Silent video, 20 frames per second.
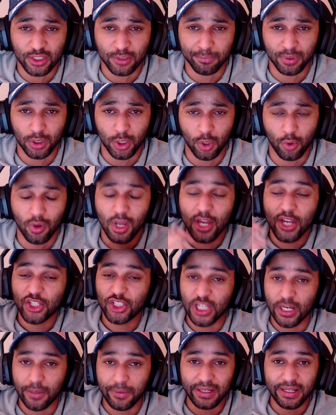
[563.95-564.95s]
below.
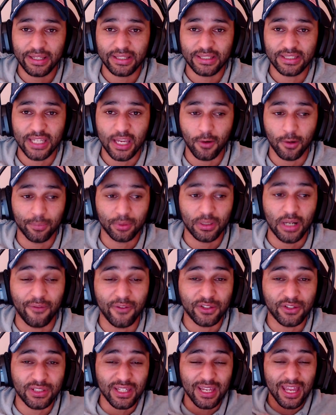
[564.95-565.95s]
Sharing is caring. But
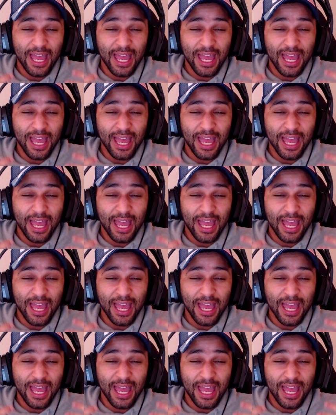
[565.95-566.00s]
obviously,